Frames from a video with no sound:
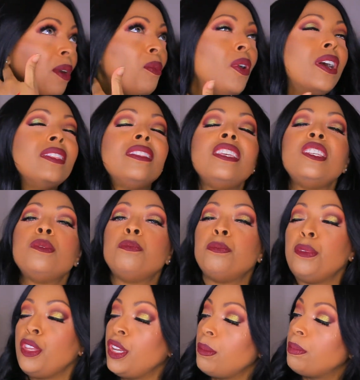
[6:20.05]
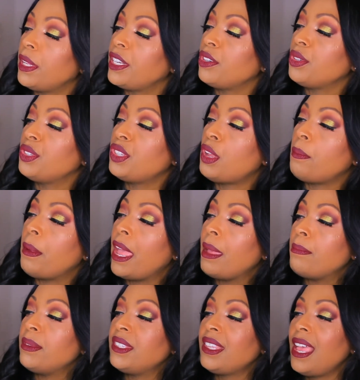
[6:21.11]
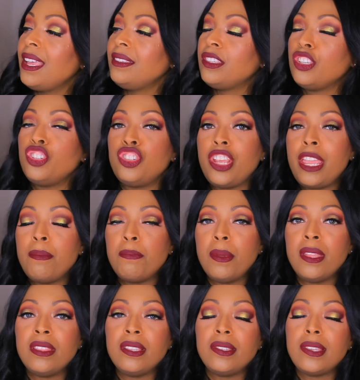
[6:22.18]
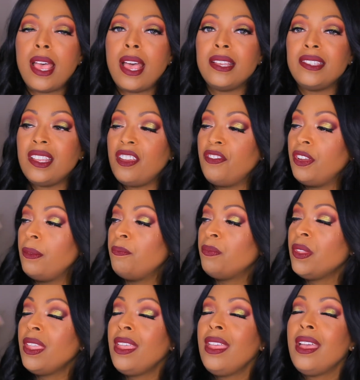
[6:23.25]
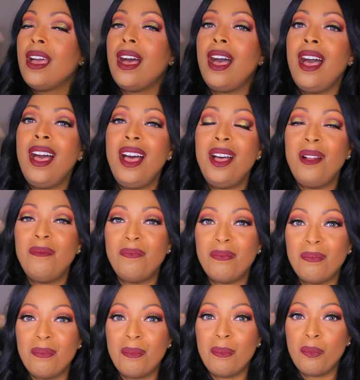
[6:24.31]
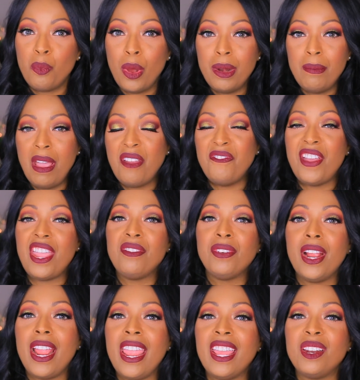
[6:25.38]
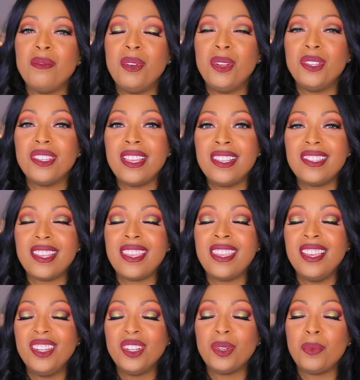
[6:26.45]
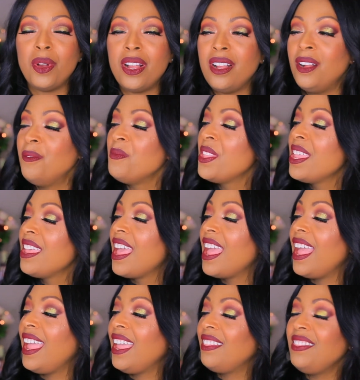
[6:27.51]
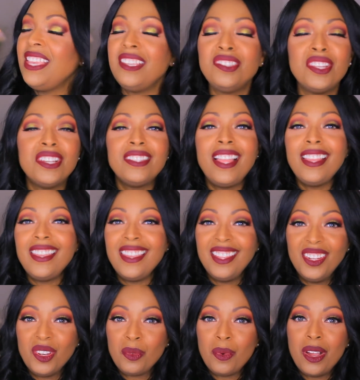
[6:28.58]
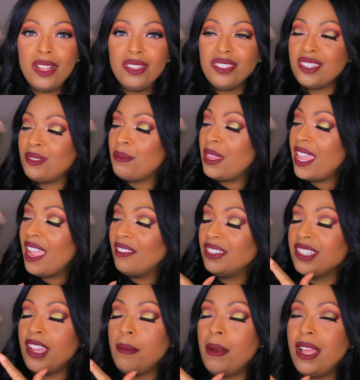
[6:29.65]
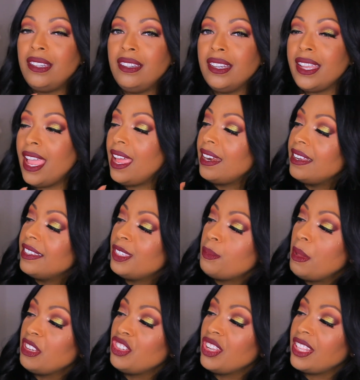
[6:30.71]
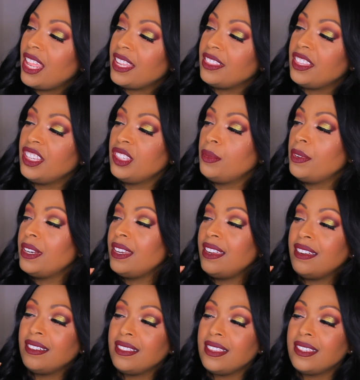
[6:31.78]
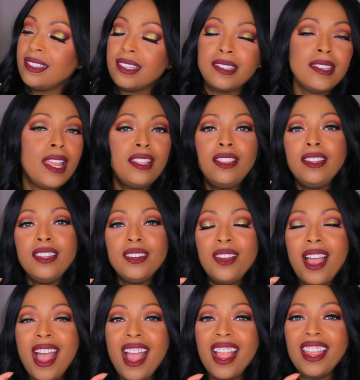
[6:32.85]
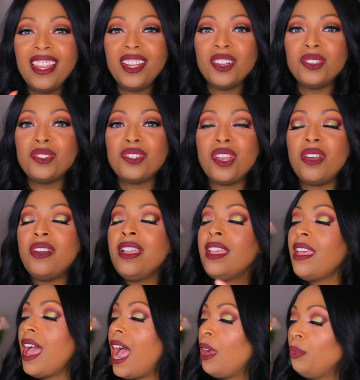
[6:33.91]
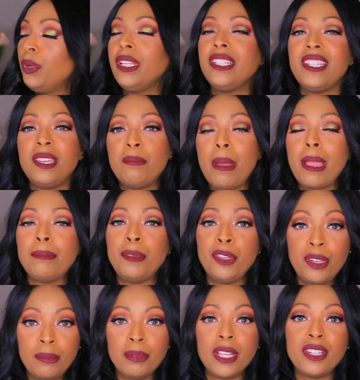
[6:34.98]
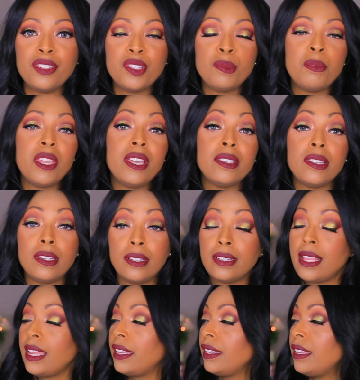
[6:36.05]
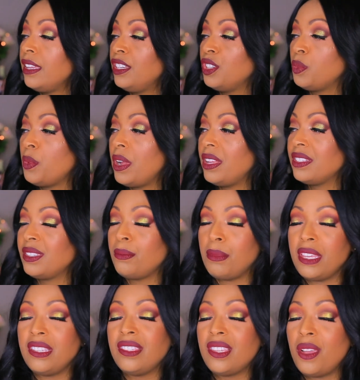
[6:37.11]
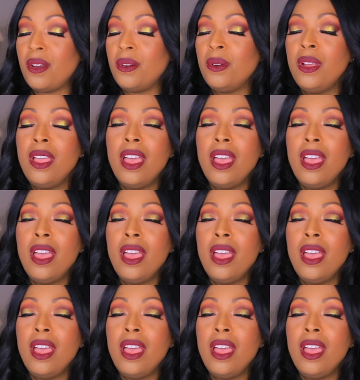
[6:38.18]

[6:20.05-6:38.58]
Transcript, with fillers: I want these beauty blenders so bad. Besides the shape and the size of them, um, one of my favorite animal is a killer whale. And these look like killer whales to me. Every time I look at it, especially like this one here, this looks like the little eye here. So I really did buy beauty blenders because it looked like a killer whale to me. So